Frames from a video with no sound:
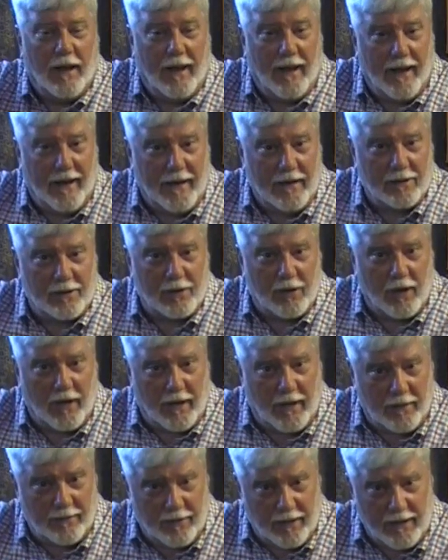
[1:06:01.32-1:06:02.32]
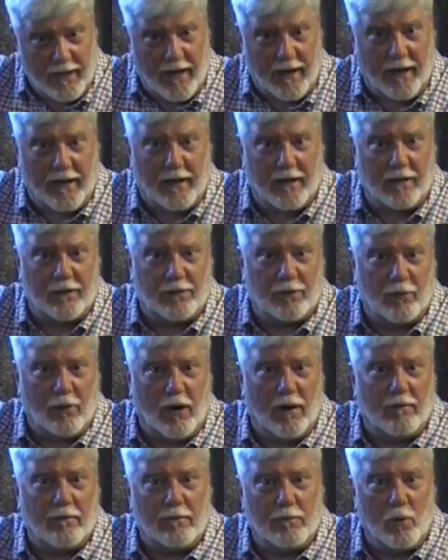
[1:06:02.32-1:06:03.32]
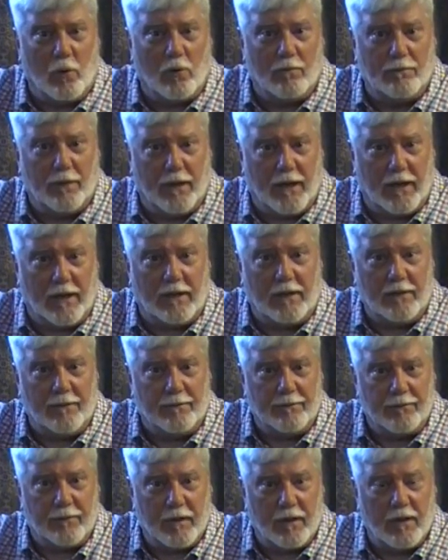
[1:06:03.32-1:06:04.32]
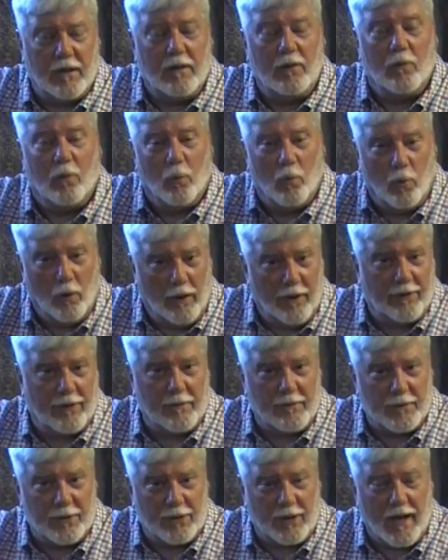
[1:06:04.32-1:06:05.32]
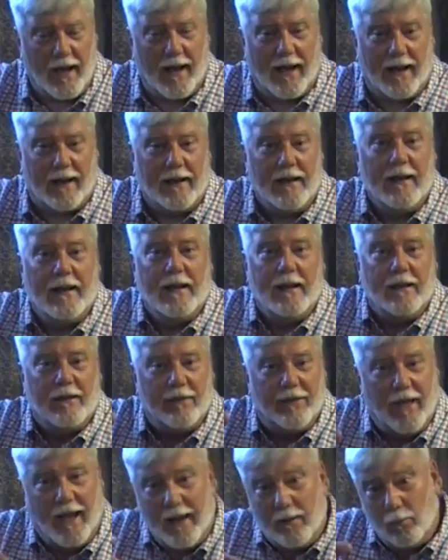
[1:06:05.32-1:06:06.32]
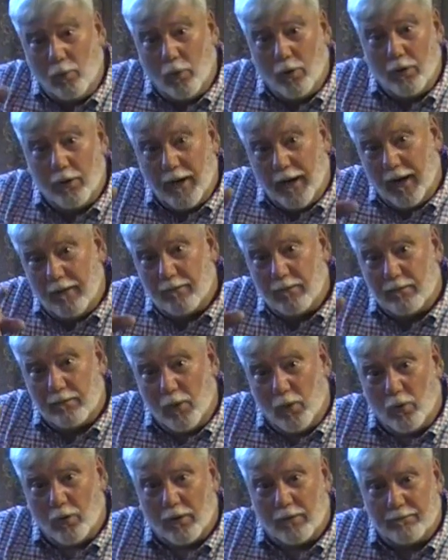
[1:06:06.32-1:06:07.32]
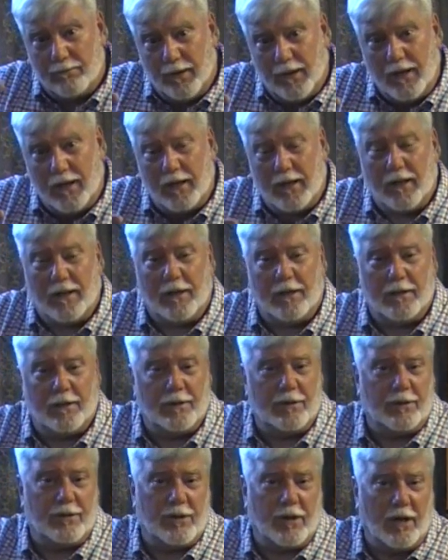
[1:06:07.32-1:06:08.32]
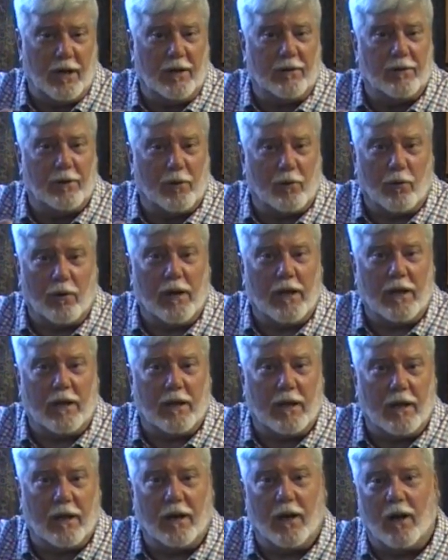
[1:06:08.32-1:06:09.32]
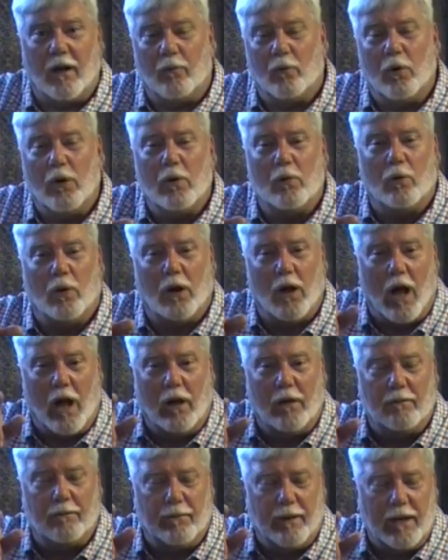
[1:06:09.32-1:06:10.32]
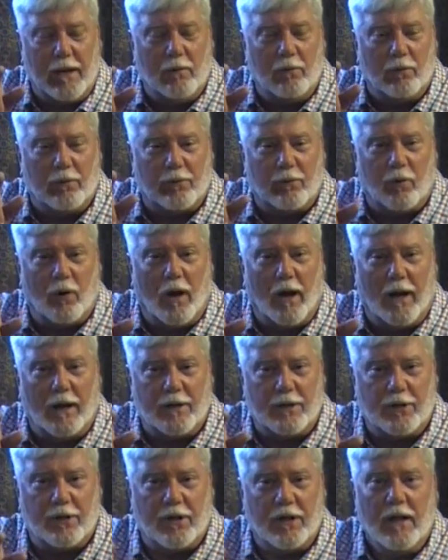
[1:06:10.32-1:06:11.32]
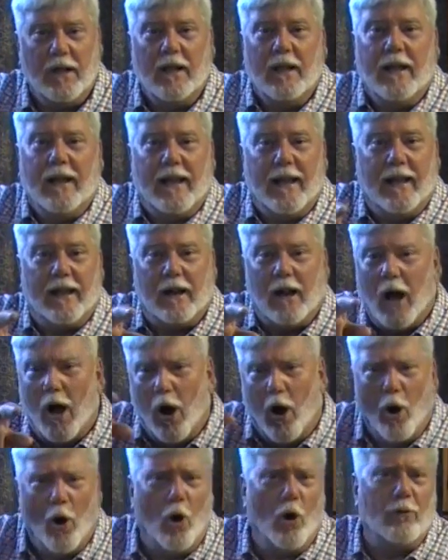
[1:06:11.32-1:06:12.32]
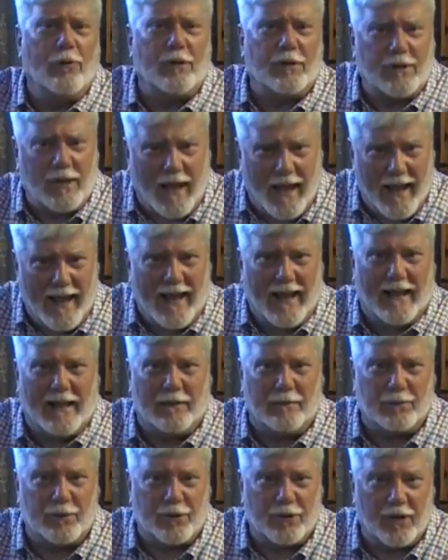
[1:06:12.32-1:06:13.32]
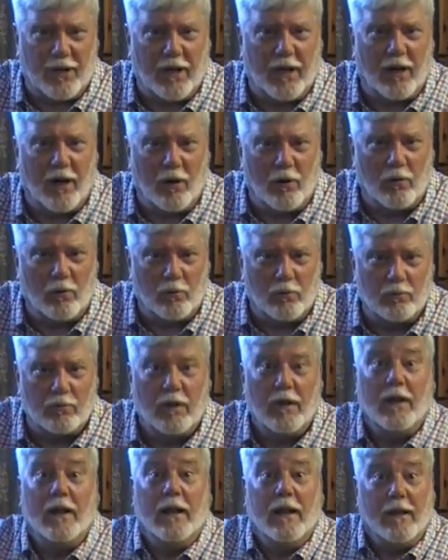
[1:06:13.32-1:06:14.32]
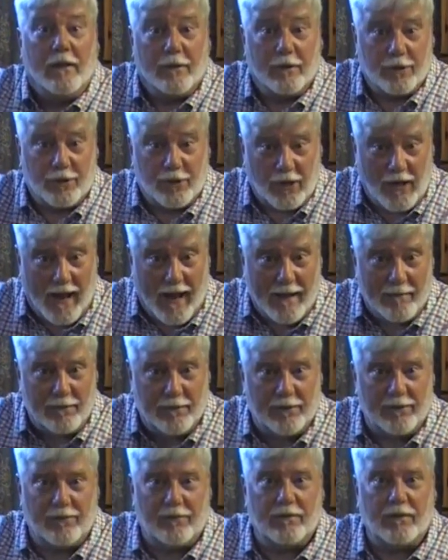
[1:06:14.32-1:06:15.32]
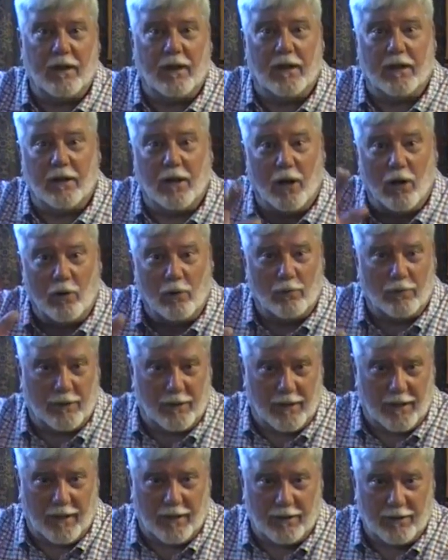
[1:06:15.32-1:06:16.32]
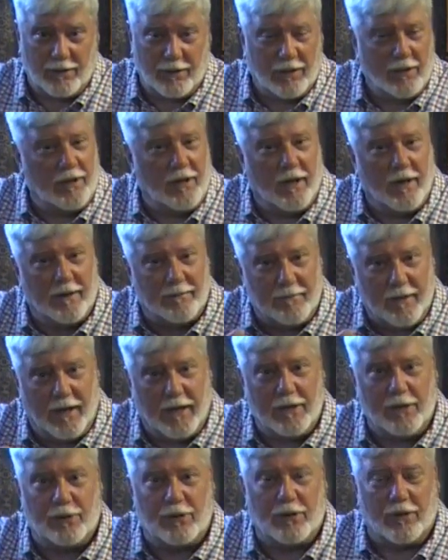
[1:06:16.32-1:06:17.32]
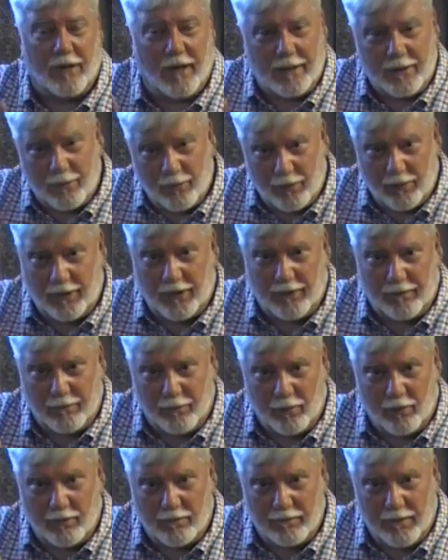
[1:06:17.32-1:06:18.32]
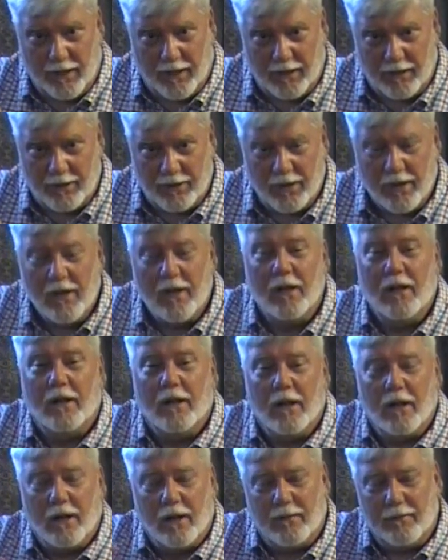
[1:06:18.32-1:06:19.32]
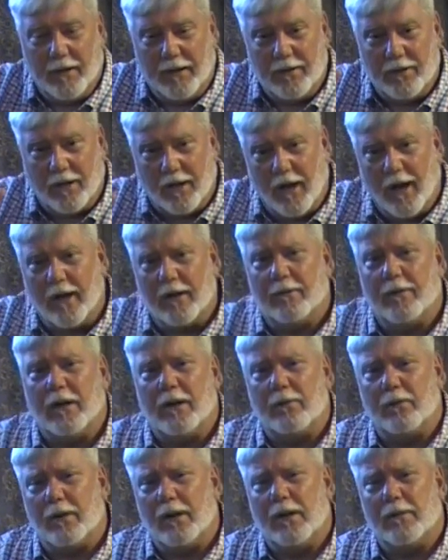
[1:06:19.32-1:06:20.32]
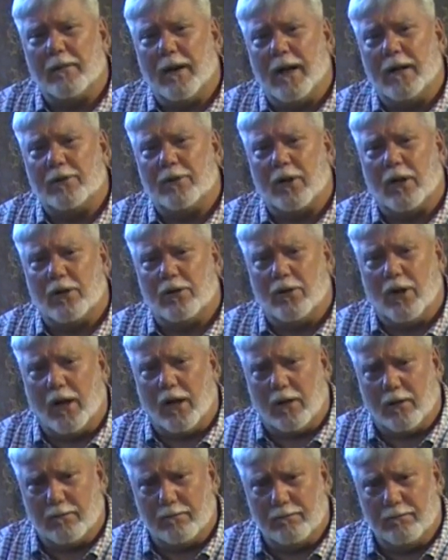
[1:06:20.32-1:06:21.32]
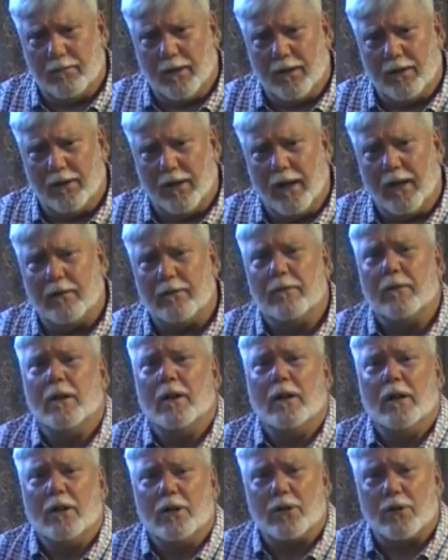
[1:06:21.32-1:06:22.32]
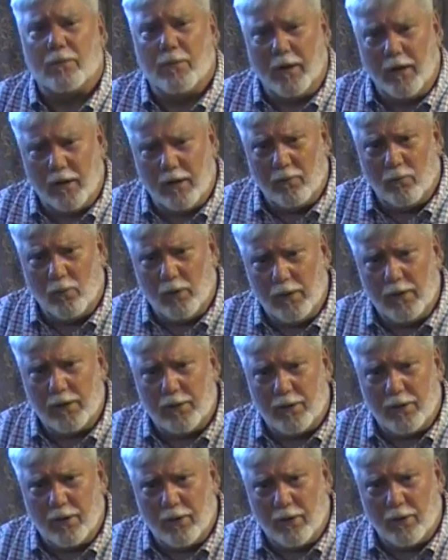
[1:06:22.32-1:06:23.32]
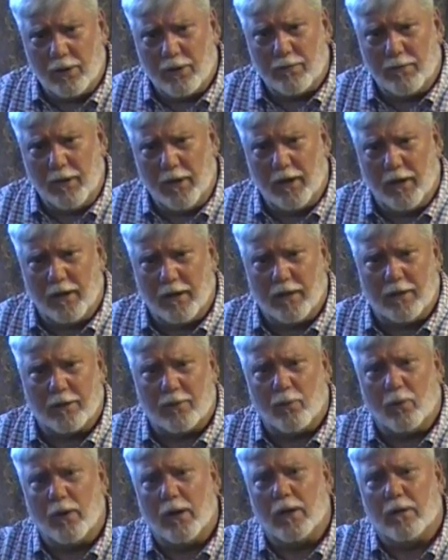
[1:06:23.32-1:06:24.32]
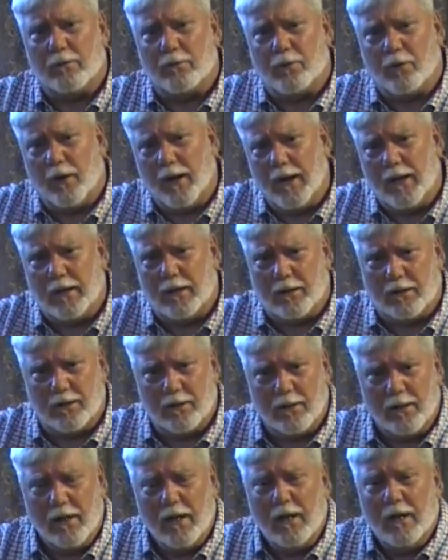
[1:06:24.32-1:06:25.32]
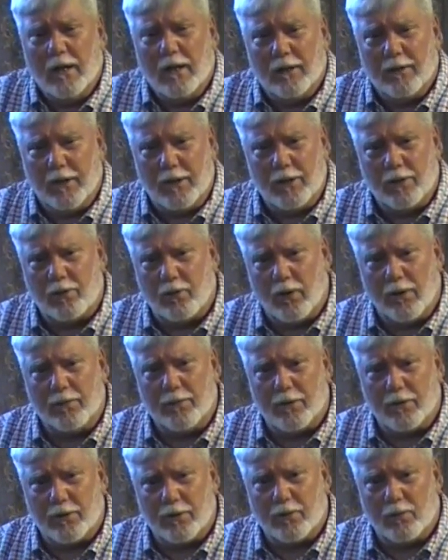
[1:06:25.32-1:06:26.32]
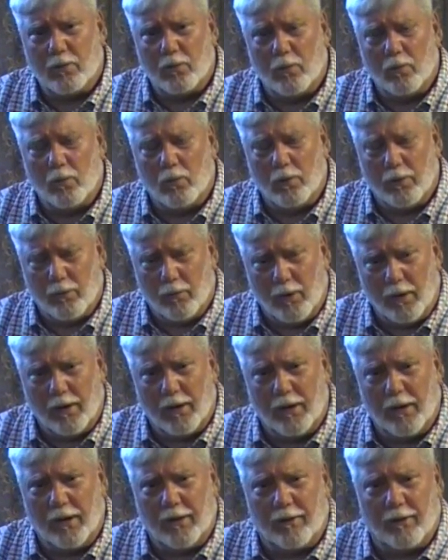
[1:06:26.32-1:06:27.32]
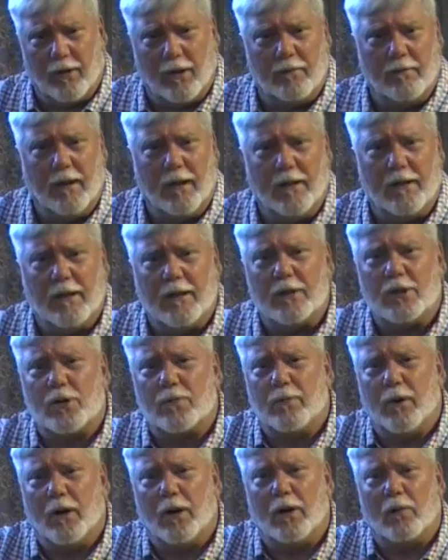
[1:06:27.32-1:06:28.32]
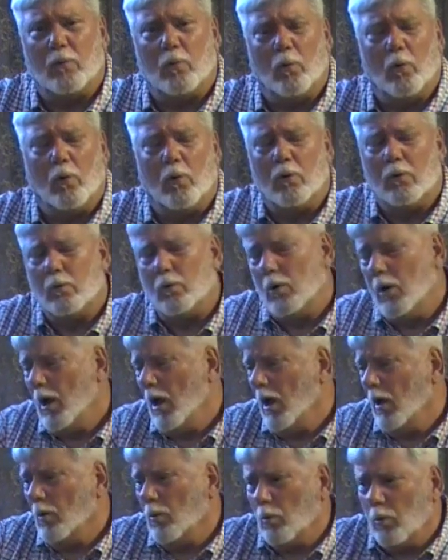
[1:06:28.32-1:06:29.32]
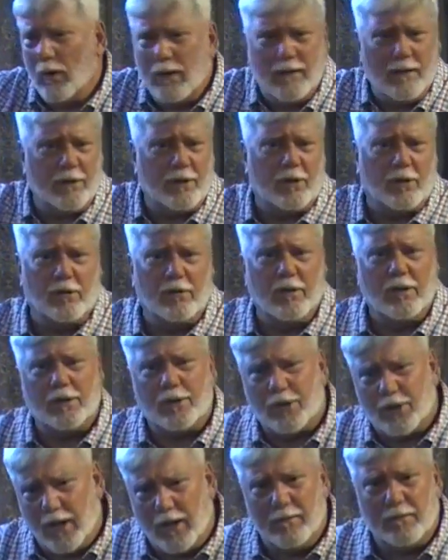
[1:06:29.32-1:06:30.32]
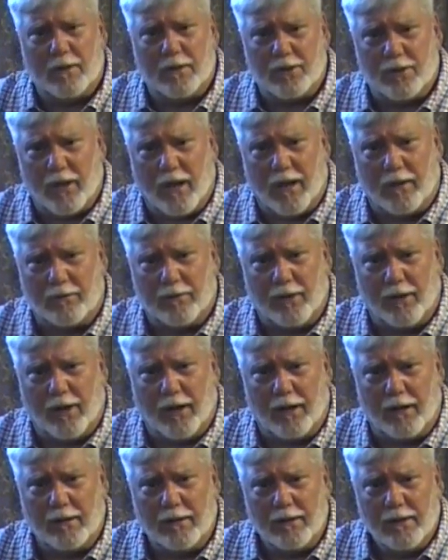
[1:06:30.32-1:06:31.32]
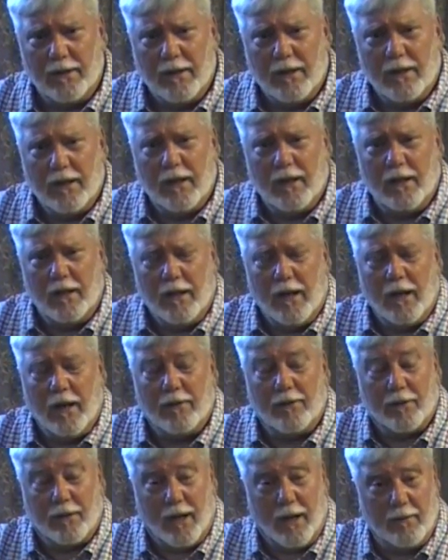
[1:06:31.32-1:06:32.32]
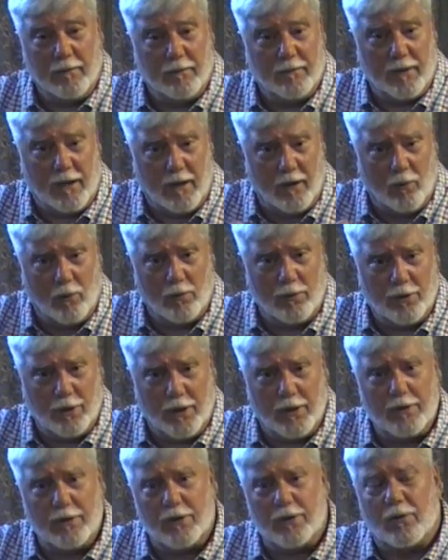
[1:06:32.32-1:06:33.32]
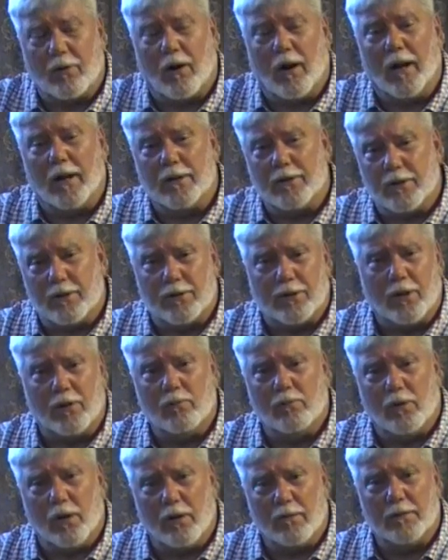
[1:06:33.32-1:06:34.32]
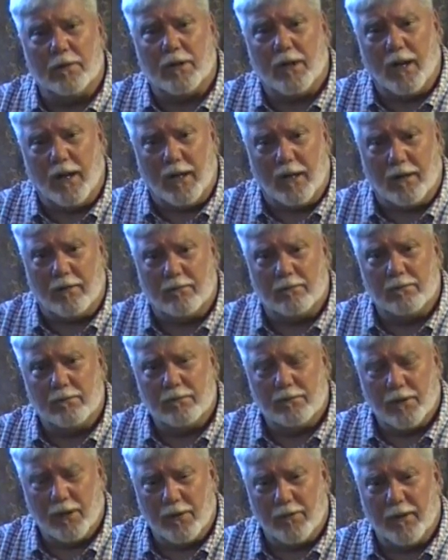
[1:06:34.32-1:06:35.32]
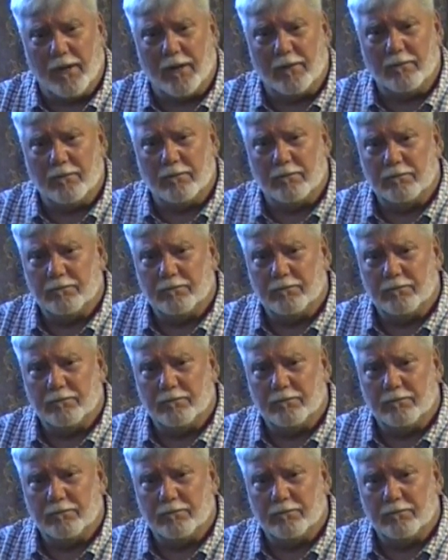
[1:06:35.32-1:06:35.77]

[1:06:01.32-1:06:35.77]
and, and the air to evermore be with the Messiah. That word evermore to be is in the Greek, and we will uh, be with Christ in all the times then on the Sabbath and the holy days. Isn't that amazing? That's what that word means. Now may the God of Abraham, Isaac, and Jacob, may that spirit witness to your spirit as we have traded these scriptures with one another. And may that spirit witness to the assemblies out there. In the name of our Lord Jesus Christ and soon coming King. Amen.